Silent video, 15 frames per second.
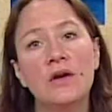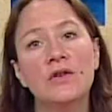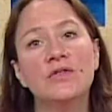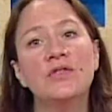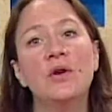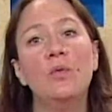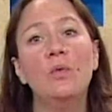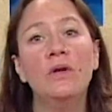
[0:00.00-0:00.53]

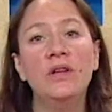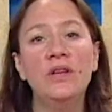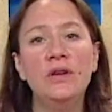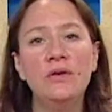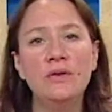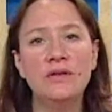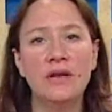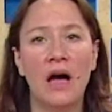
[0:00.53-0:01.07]
So we'll
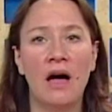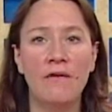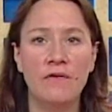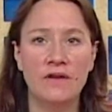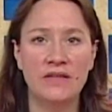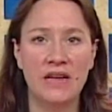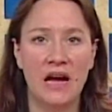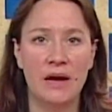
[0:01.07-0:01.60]
use
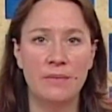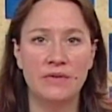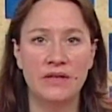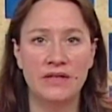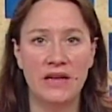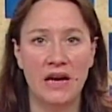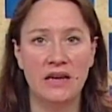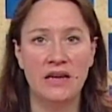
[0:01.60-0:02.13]
oftentimes a
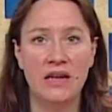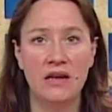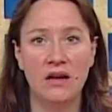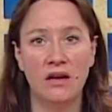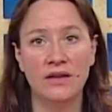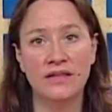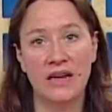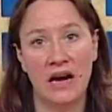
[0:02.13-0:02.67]
technique
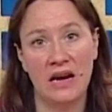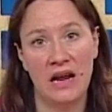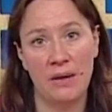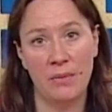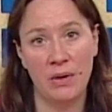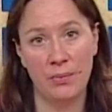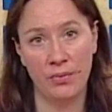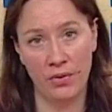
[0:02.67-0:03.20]
called
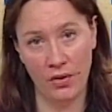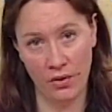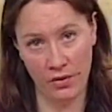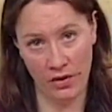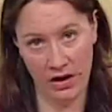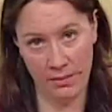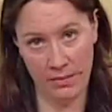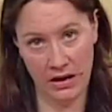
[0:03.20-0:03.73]
dynamic
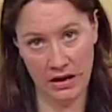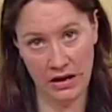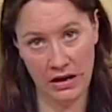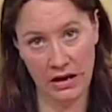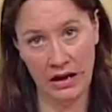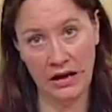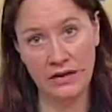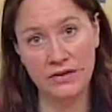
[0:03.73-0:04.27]
programming.
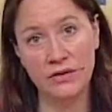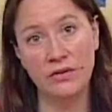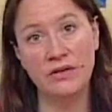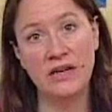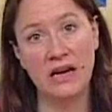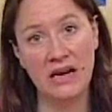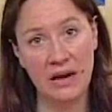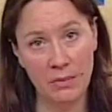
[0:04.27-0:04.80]
And so
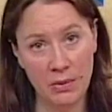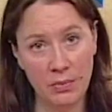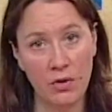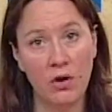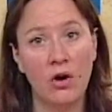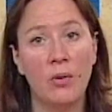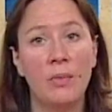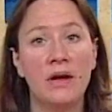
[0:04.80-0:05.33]
dynamic
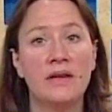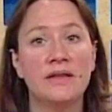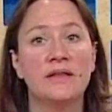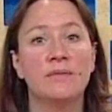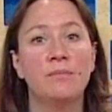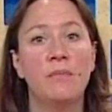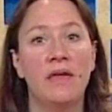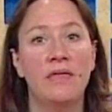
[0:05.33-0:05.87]
programming is
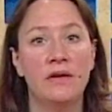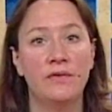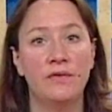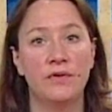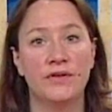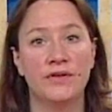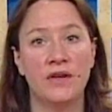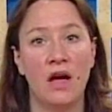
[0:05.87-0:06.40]
a method
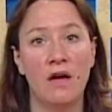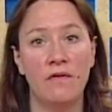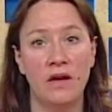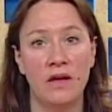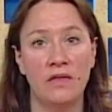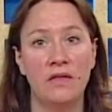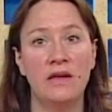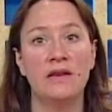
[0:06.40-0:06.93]
for
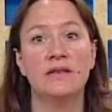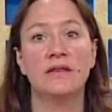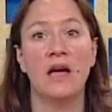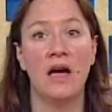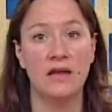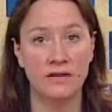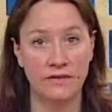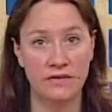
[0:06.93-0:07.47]
solving these
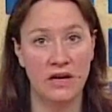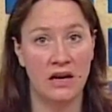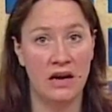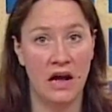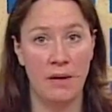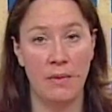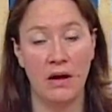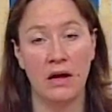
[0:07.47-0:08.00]
kinds of
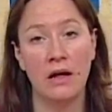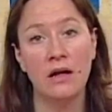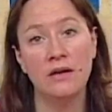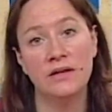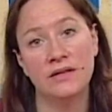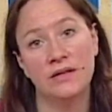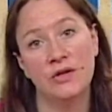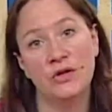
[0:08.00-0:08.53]
dynamic
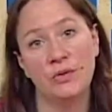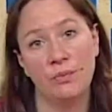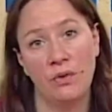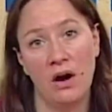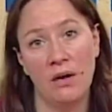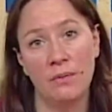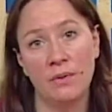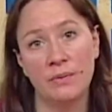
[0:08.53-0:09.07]
decision
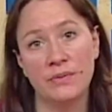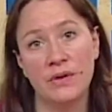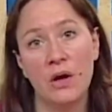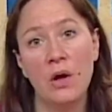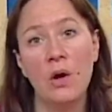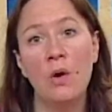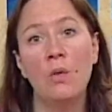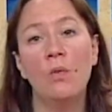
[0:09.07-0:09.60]
problems
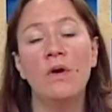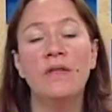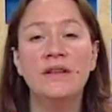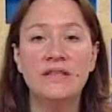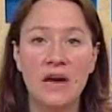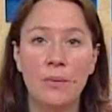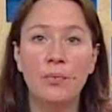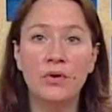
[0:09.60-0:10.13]
where the
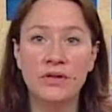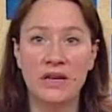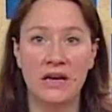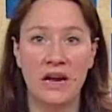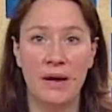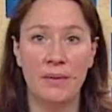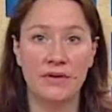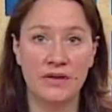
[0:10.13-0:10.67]
temporal
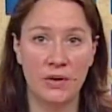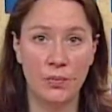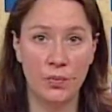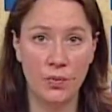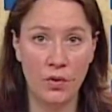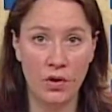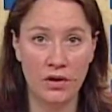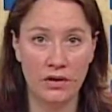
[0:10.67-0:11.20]
dynamics are
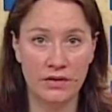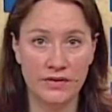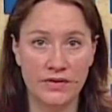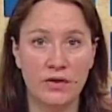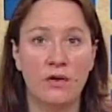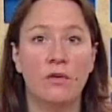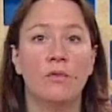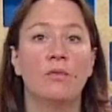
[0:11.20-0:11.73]
important.
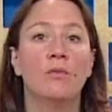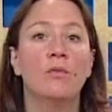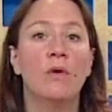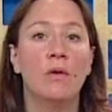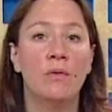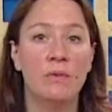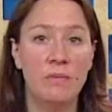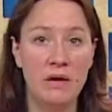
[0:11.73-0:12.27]
So
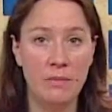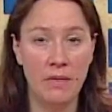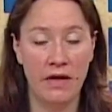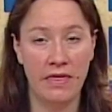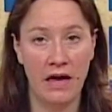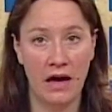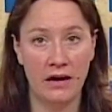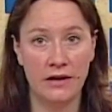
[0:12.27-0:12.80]
what we mean by
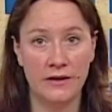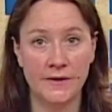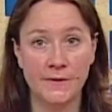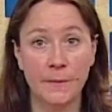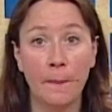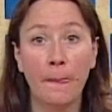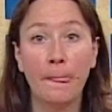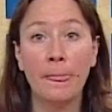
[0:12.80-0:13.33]
that
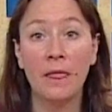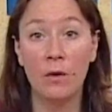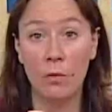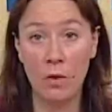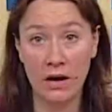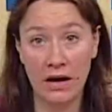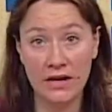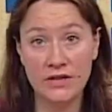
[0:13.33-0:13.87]
is
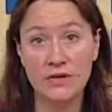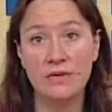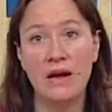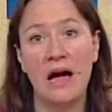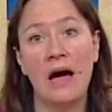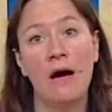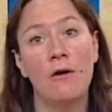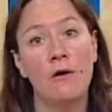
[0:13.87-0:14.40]
what I do
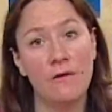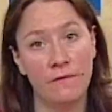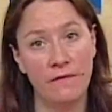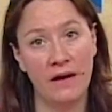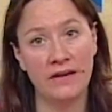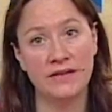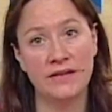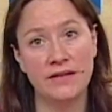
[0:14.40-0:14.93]
now
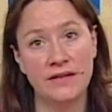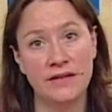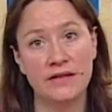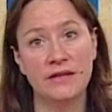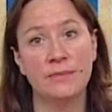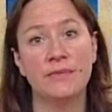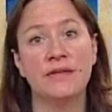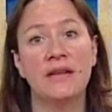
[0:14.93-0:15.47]
affects the
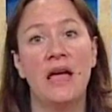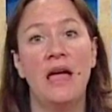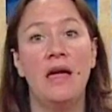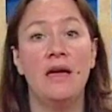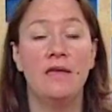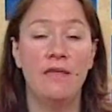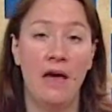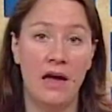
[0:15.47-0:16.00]
system
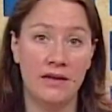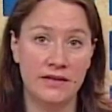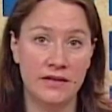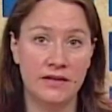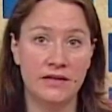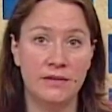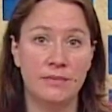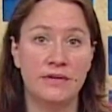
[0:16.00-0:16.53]
state. That
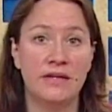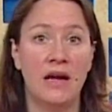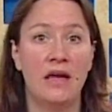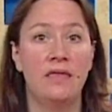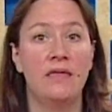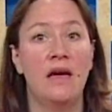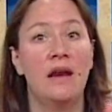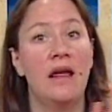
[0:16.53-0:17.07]
system
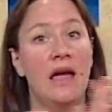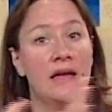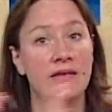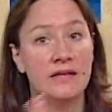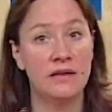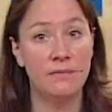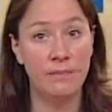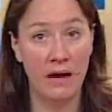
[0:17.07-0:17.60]
state then has
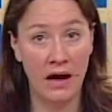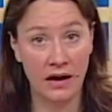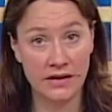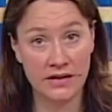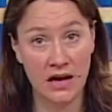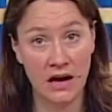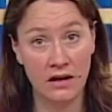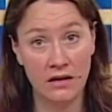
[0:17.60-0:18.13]
an
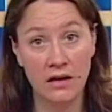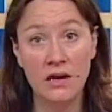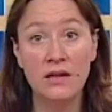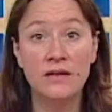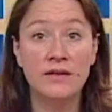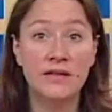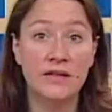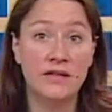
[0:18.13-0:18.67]
impact on
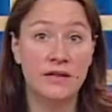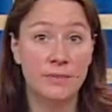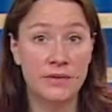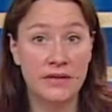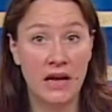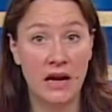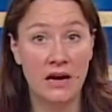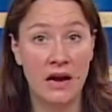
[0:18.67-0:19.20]
the system
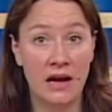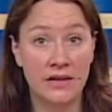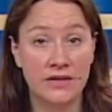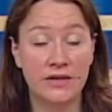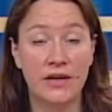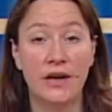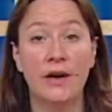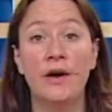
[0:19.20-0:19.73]
state
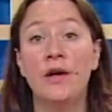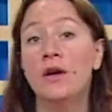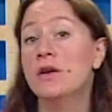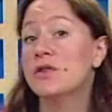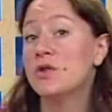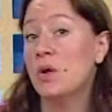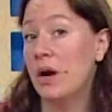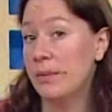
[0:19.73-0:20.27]
next year.
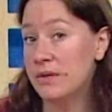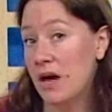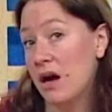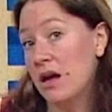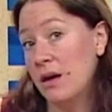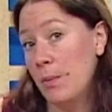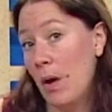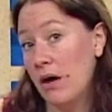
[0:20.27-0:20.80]
So when I'm
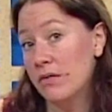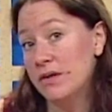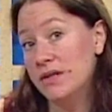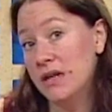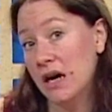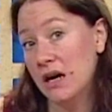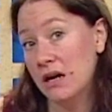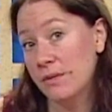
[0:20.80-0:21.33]
talking about
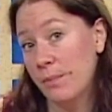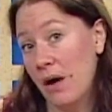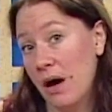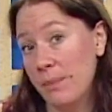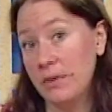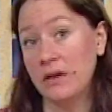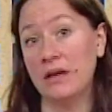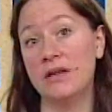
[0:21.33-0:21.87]
duck
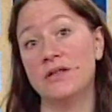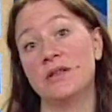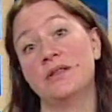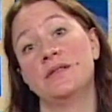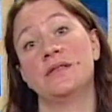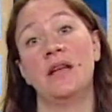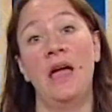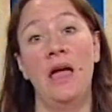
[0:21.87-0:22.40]
population,
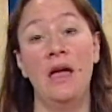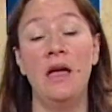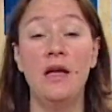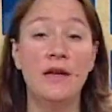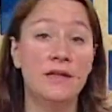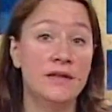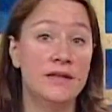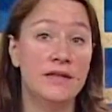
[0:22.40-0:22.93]
say,
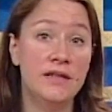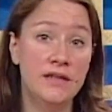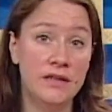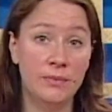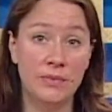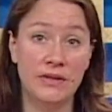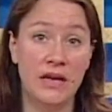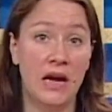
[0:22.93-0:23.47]
the
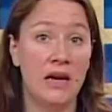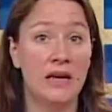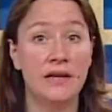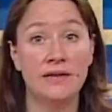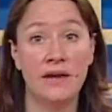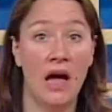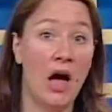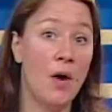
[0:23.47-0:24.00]
system state
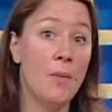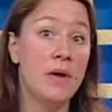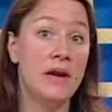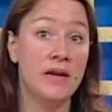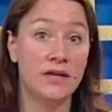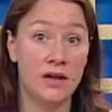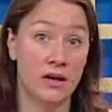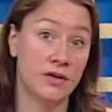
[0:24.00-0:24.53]
is how
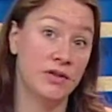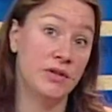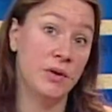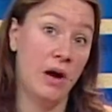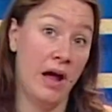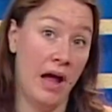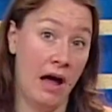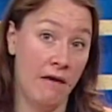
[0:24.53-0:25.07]
many ducks do
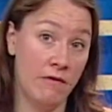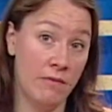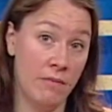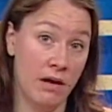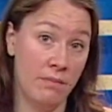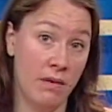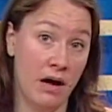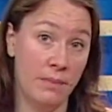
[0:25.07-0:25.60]
I have in
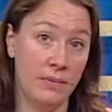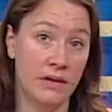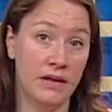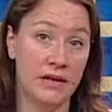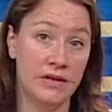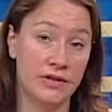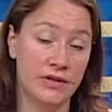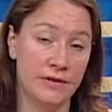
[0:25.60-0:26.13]
my
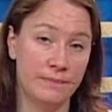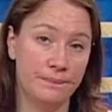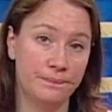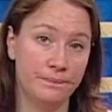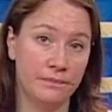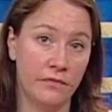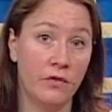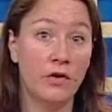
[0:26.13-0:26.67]
population,
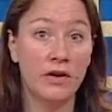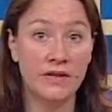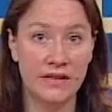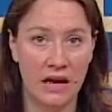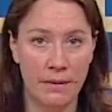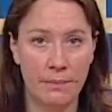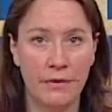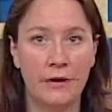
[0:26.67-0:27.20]
for
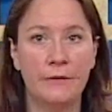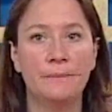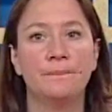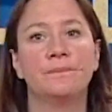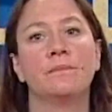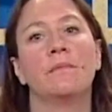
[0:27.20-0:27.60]
example.